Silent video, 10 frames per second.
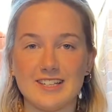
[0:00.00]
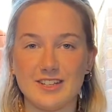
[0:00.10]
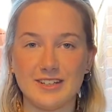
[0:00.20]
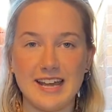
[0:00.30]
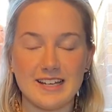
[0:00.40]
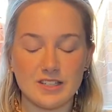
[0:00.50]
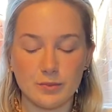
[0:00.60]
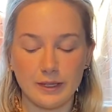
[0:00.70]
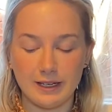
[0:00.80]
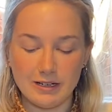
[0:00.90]
next we
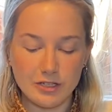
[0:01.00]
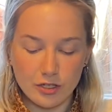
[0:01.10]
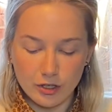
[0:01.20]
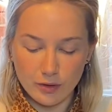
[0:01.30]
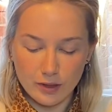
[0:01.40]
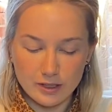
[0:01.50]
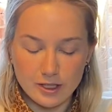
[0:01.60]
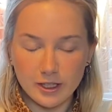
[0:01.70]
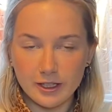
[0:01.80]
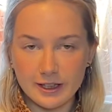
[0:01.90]
need to
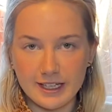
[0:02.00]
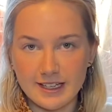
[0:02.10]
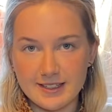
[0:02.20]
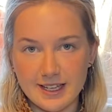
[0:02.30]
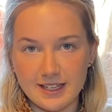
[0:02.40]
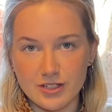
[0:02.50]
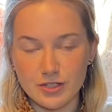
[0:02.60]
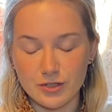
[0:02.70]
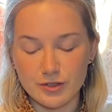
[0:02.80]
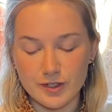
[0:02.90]
dunk these
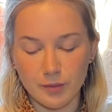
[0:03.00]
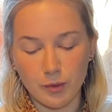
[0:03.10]
into some